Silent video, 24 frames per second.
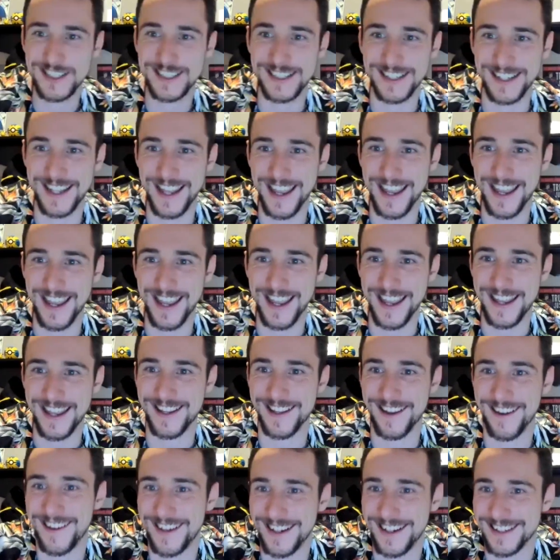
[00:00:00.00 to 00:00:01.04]
and cake,
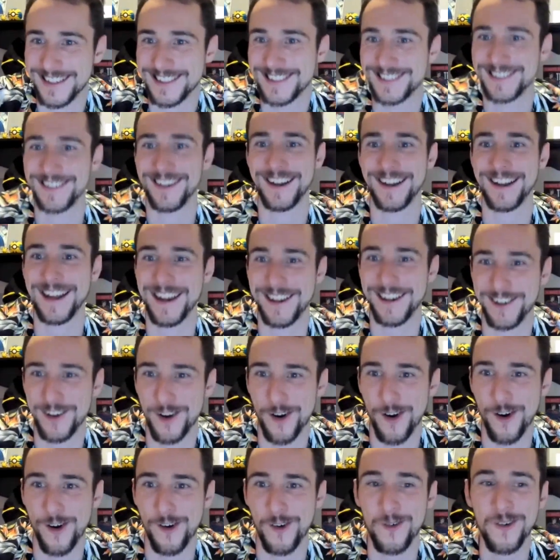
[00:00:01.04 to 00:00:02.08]
guys. I gotta
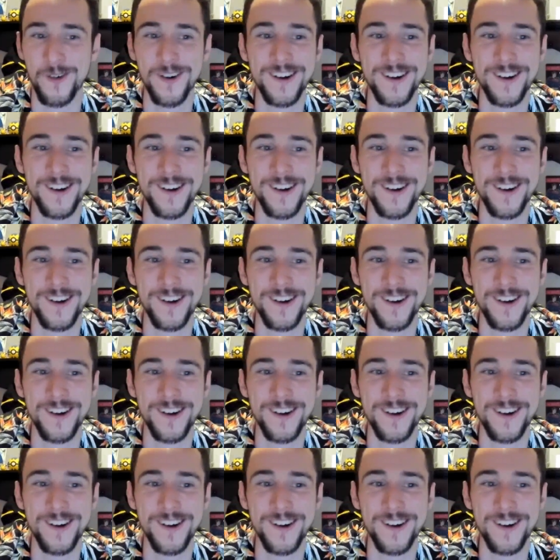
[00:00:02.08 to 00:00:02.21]
go.